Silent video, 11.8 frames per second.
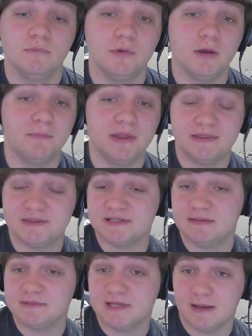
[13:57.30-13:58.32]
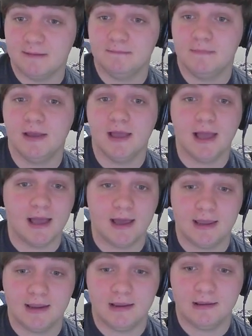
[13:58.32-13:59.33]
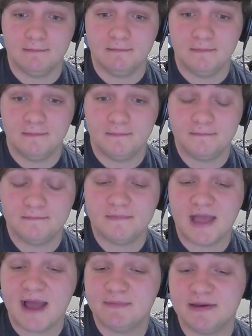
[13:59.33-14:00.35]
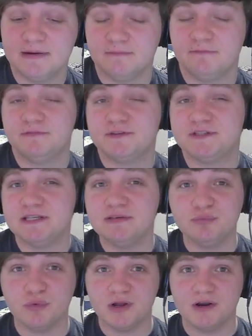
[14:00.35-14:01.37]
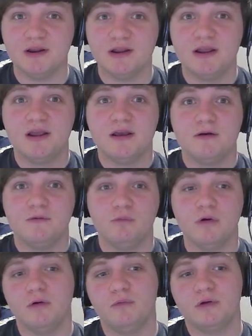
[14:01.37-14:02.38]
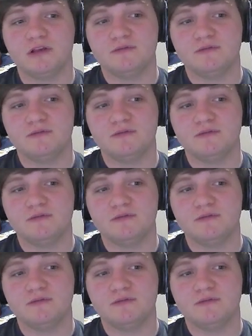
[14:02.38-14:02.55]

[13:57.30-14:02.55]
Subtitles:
But at the same time, I am happy to see one because